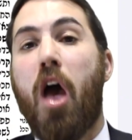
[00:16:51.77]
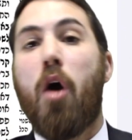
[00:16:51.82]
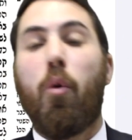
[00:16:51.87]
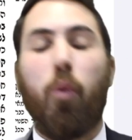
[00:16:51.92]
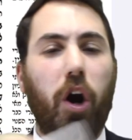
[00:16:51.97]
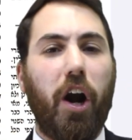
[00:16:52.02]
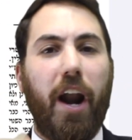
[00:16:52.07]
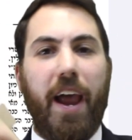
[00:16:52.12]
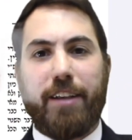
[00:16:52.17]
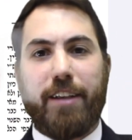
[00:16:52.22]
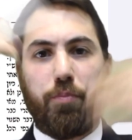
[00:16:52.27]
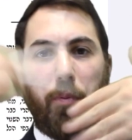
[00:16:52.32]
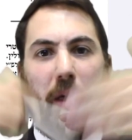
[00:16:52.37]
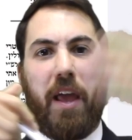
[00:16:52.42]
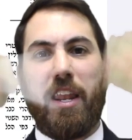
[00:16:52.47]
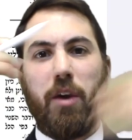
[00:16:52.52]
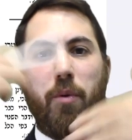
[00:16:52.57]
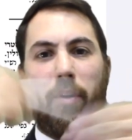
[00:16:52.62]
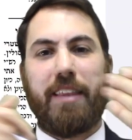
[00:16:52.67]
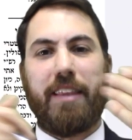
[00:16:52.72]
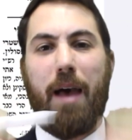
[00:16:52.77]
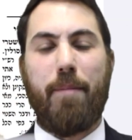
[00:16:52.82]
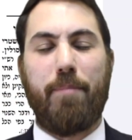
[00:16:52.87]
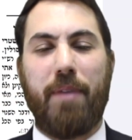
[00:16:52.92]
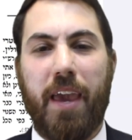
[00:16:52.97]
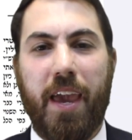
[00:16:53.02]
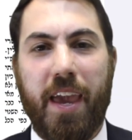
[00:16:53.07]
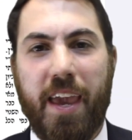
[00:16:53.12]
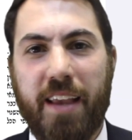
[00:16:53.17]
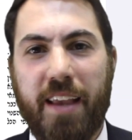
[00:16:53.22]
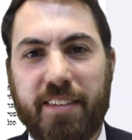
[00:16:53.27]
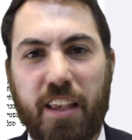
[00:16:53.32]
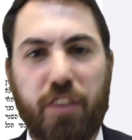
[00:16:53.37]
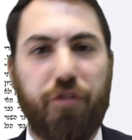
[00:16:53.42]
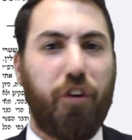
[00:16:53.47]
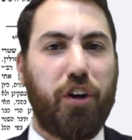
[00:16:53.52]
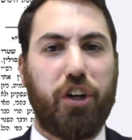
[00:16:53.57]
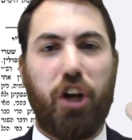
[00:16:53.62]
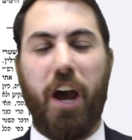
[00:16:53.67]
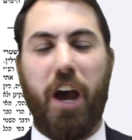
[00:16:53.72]
We're explaining what that means. It's
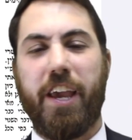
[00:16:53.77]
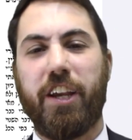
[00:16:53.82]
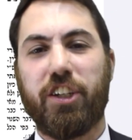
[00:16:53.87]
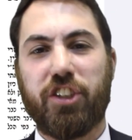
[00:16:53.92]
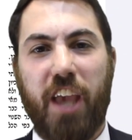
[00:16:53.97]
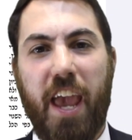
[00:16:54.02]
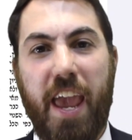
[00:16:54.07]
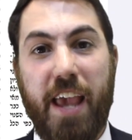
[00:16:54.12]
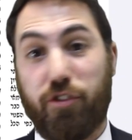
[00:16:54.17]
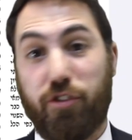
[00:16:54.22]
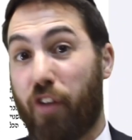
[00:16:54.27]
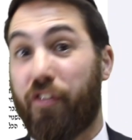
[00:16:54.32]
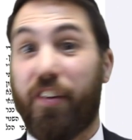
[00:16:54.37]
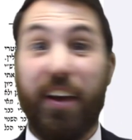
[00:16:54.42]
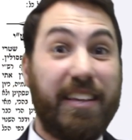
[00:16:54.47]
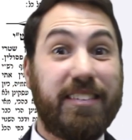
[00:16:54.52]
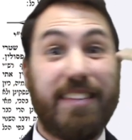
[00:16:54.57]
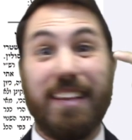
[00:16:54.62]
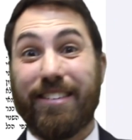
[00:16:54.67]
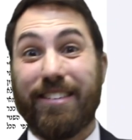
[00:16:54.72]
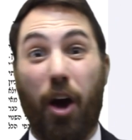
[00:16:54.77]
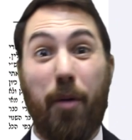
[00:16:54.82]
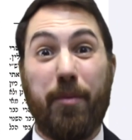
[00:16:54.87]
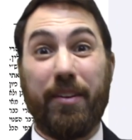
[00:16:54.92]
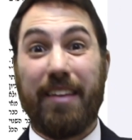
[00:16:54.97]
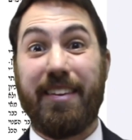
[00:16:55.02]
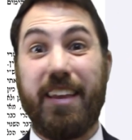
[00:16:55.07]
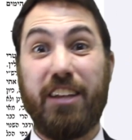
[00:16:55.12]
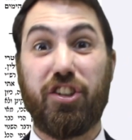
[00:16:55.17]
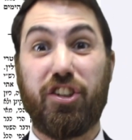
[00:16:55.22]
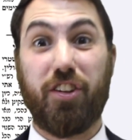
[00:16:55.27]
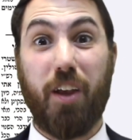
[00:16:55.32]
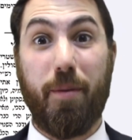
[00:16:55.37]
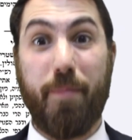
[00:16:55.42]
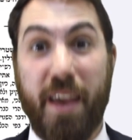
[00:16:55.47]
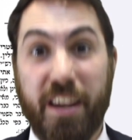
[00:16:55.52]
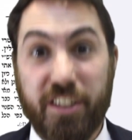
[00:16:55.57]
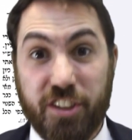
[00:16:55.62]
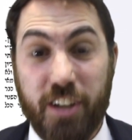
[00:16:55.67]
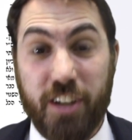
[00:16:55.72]
for Gaiish kings. Rav Chisda is coming to teach us a
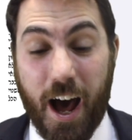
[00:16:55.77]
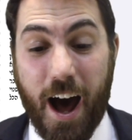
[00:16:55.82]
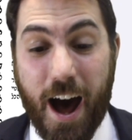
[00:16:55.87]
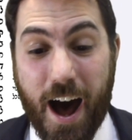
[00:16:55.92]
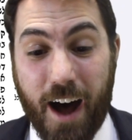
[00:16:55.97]
Mishnah.